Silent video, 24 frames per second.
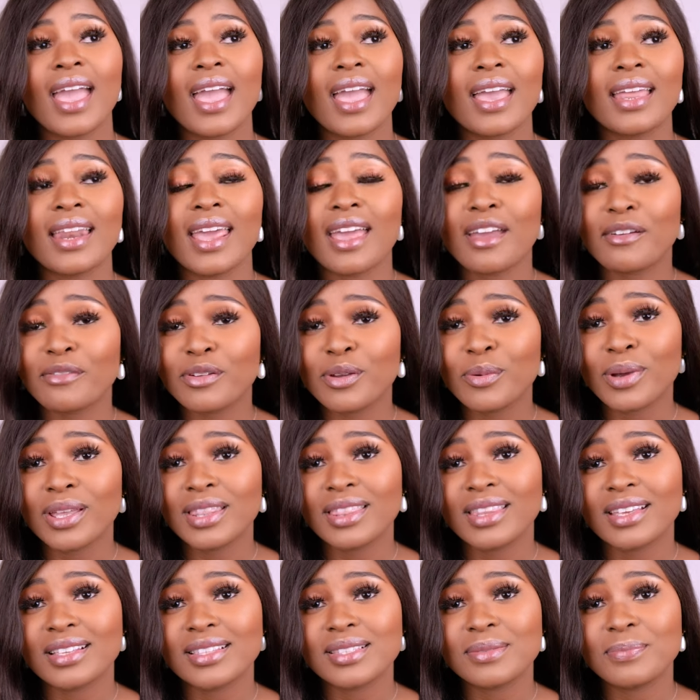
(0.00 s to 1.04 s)
and
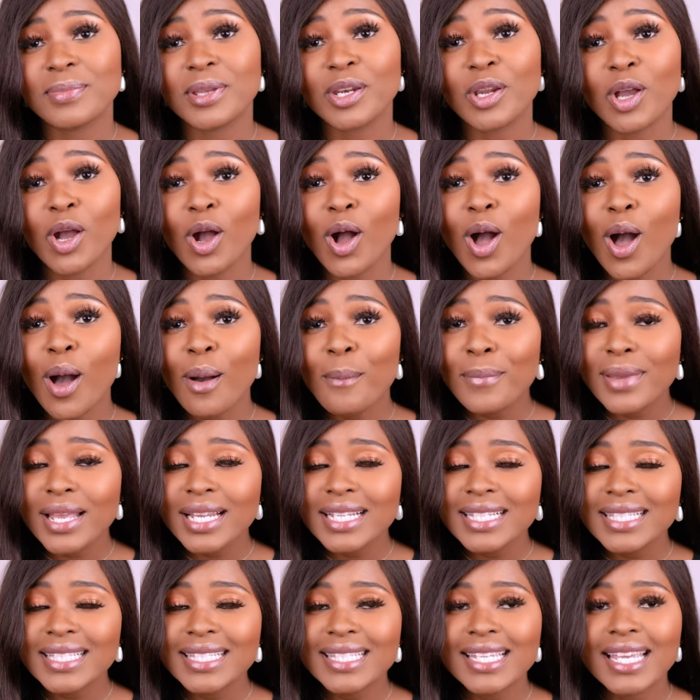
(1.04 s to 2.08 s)
everyone that's been
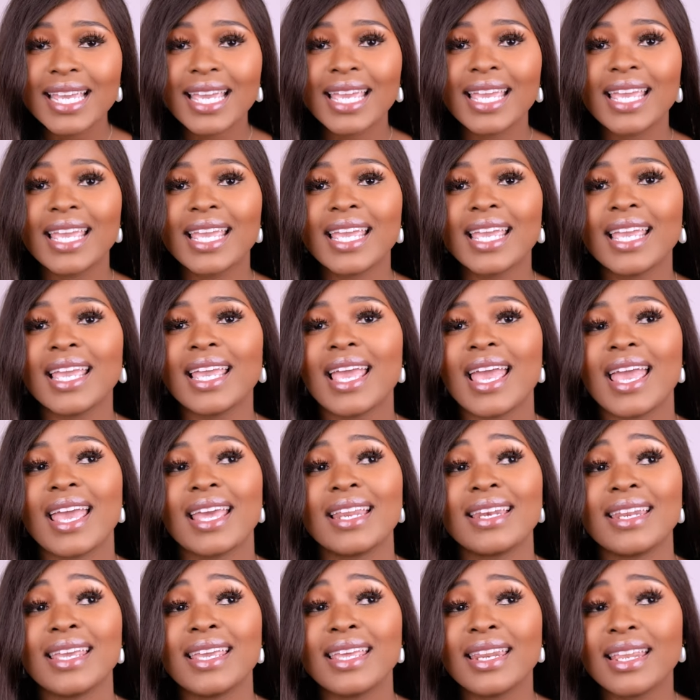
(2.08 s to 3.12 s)
commenting
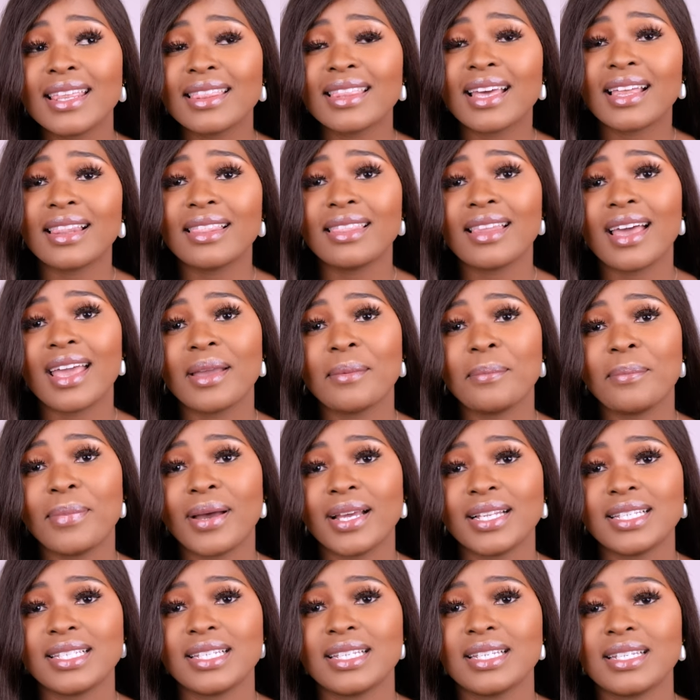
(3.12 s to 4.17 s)
and hitting that like
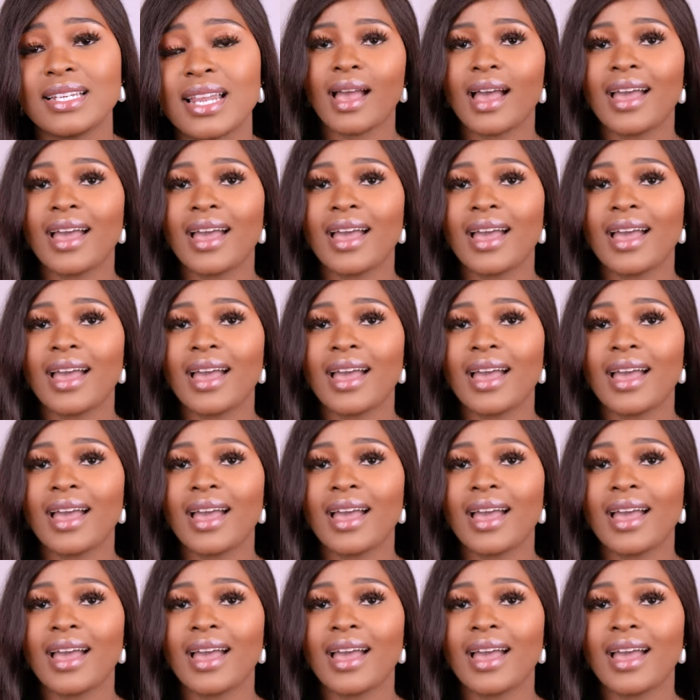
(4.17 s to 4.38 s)
button.